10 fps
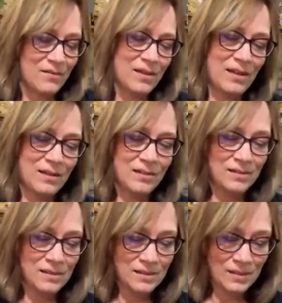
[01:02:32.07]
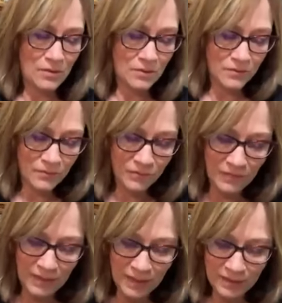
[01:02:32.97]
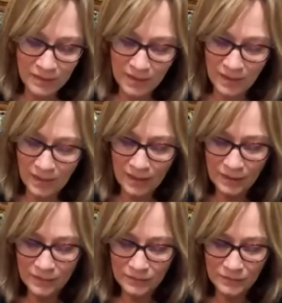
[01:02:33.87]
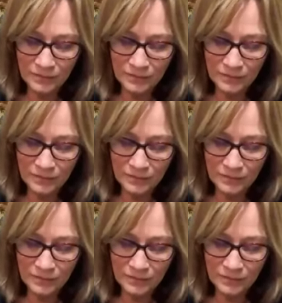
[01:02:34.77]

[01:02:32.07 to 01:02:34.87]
Okay, so we got that.